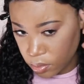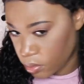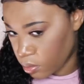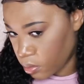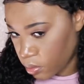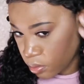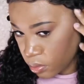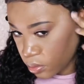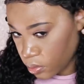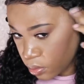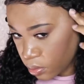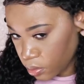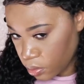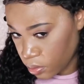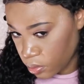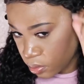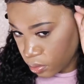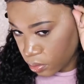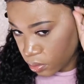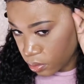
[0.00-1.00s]
to my
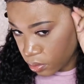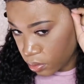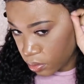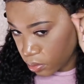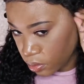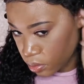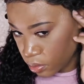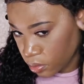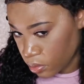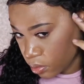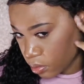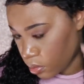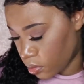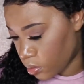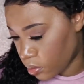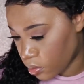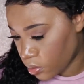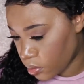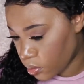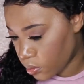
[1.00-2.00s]
sides unless I'm
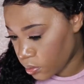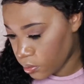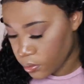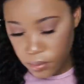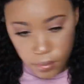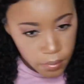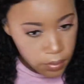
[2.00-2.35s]
planning on